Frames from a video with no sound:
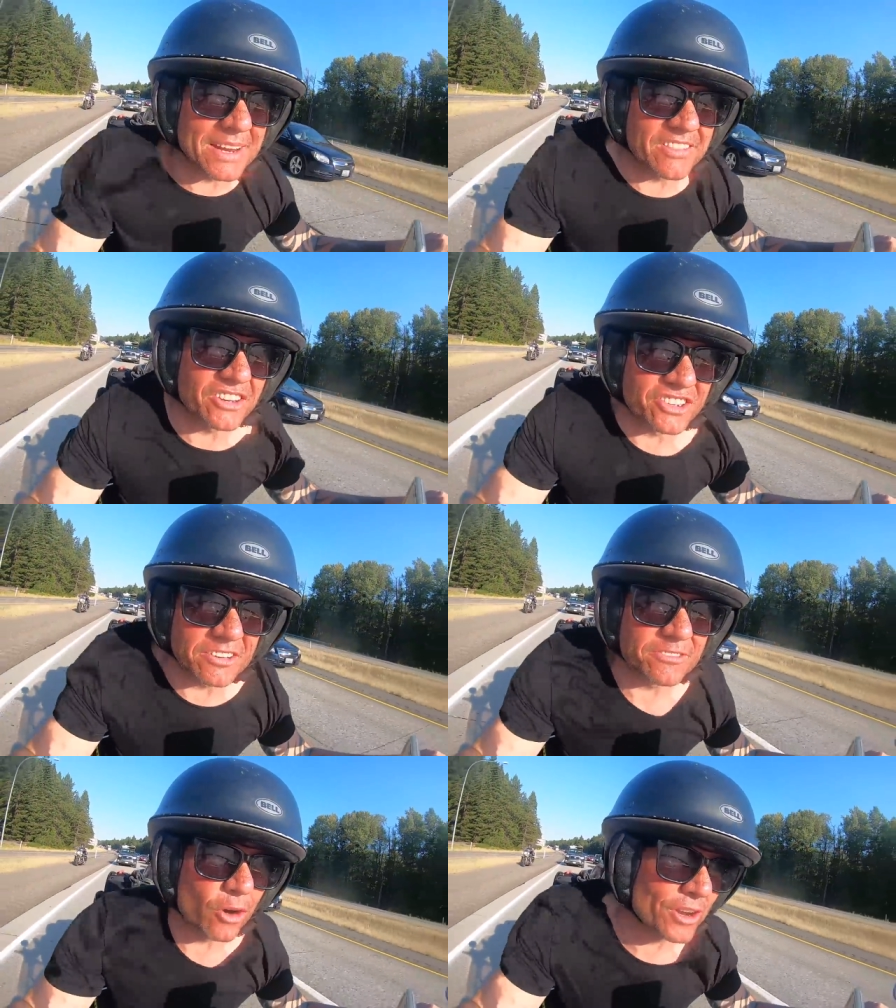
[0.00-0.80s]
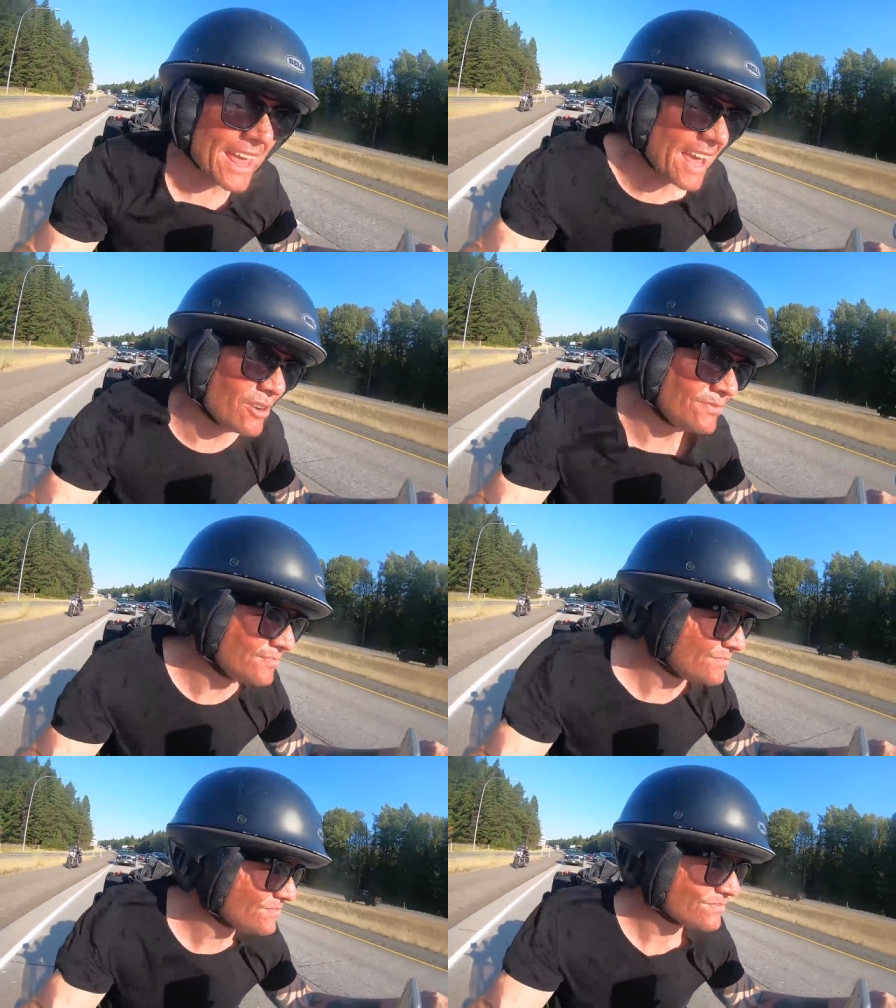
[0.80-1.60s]
have been in this shit for now.
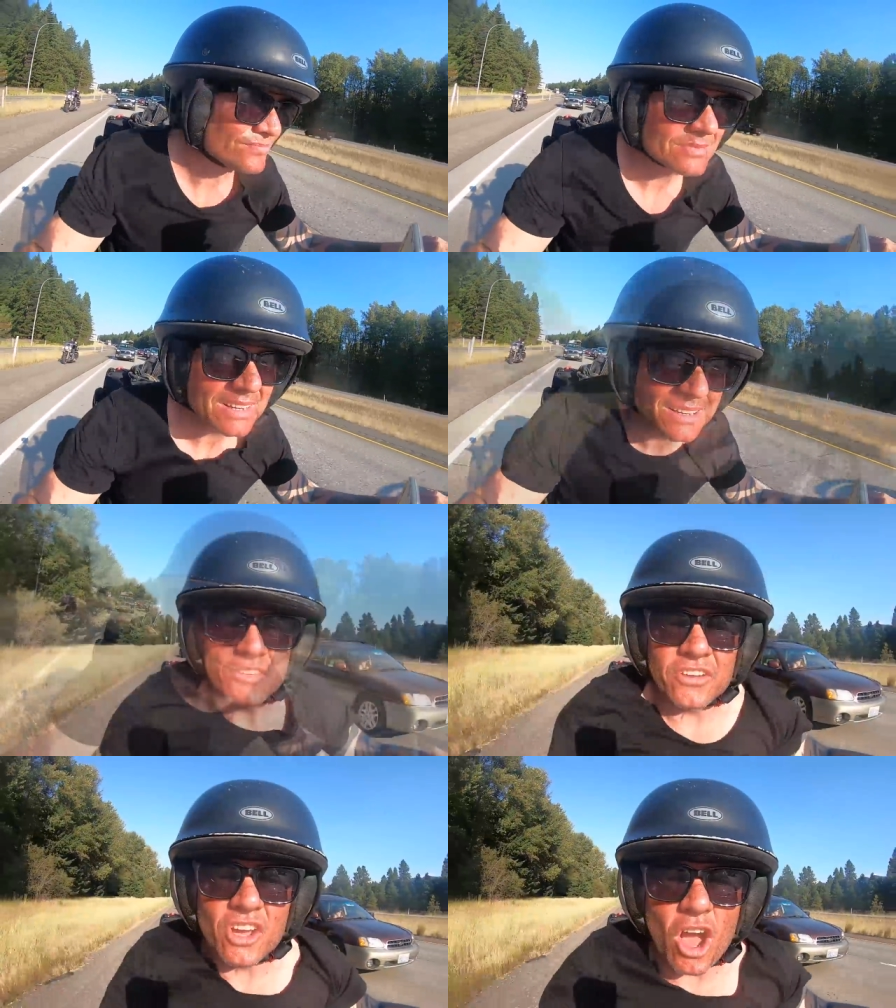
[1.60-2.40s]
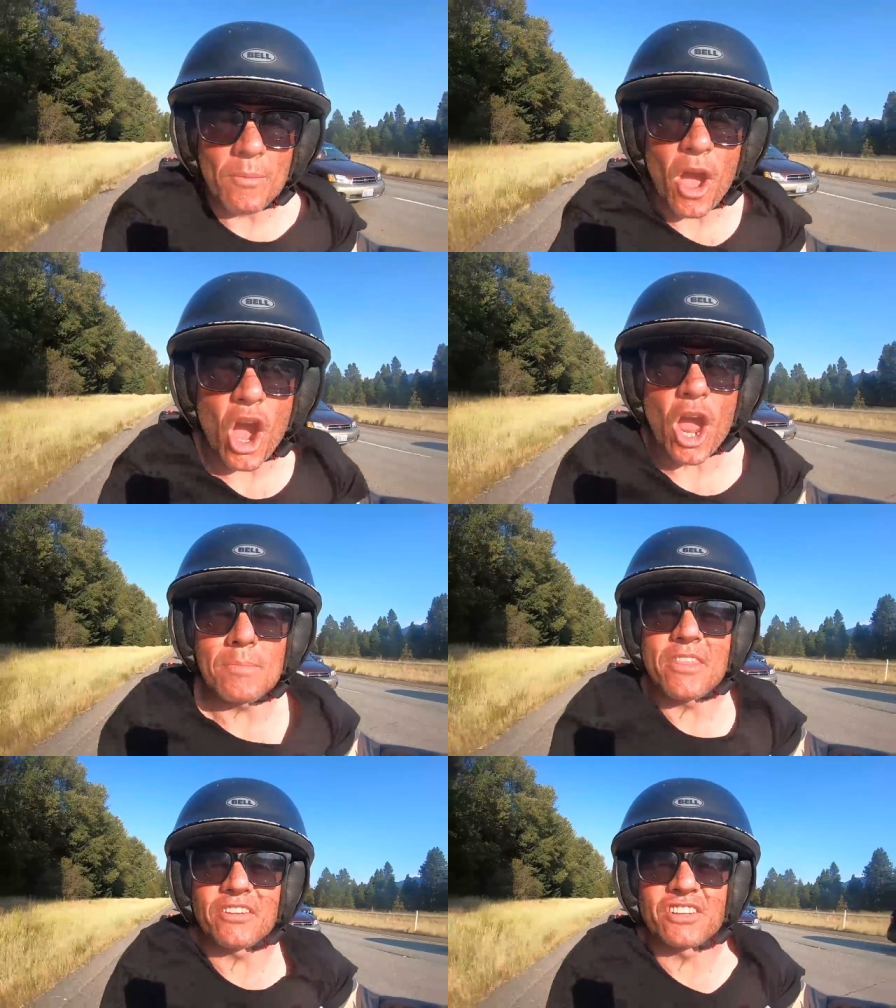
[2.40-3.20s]
There's a guy
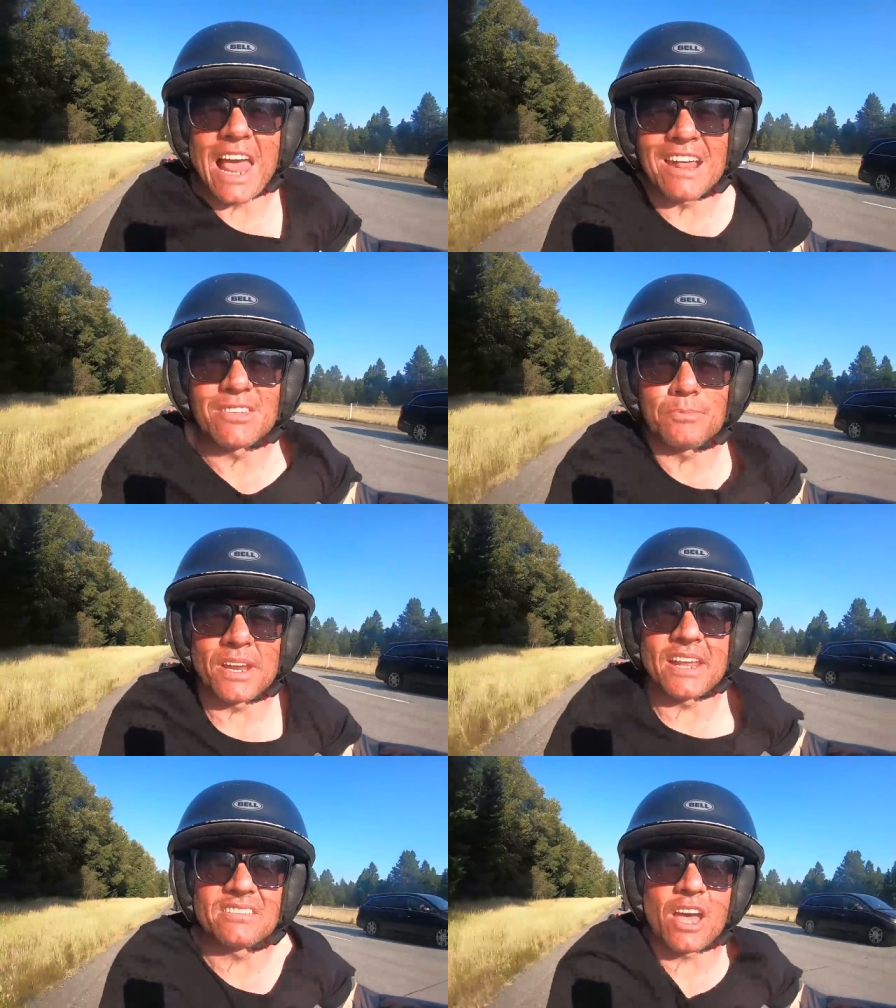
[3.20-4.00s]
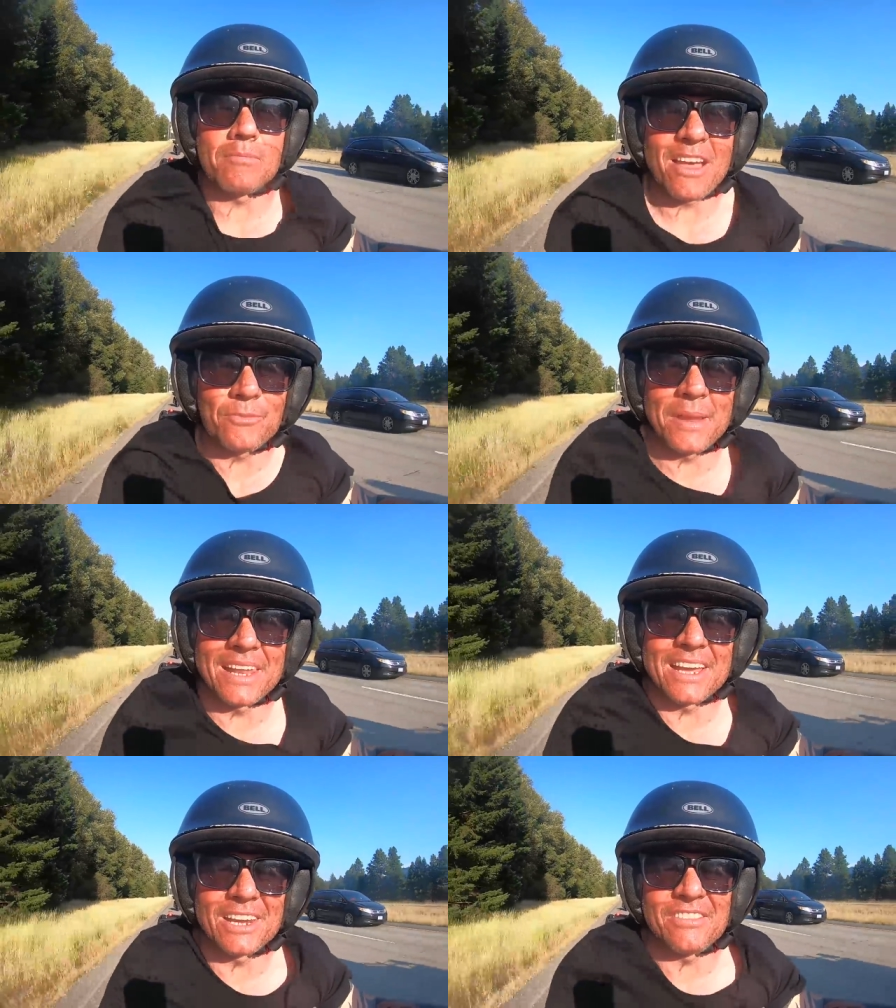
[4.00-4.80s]
behind me that's lane splitting, so it must be
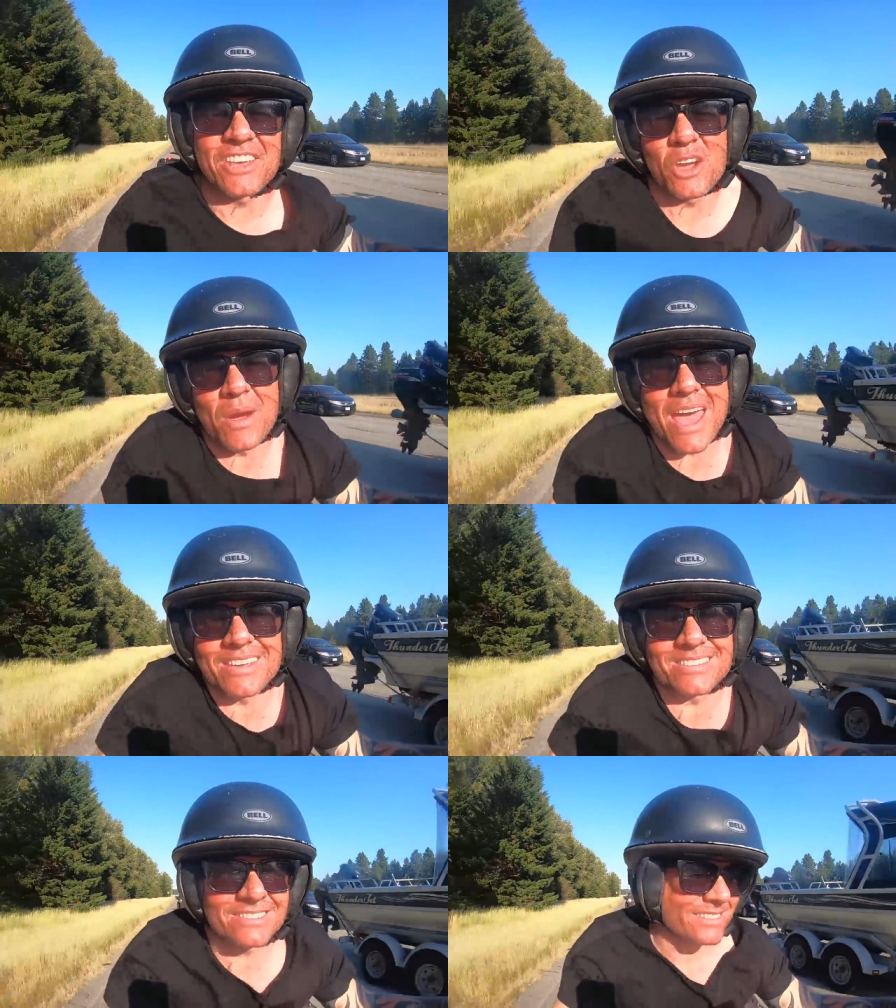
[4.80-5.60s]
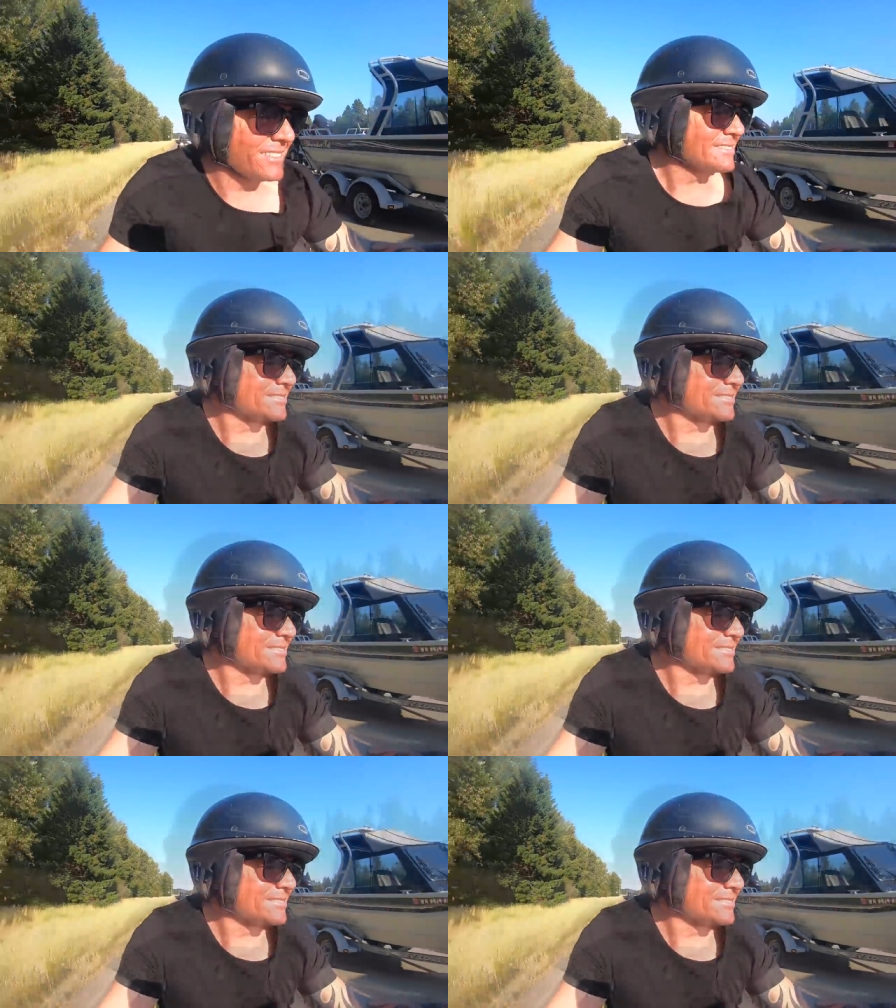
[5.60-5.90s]
legal in the US.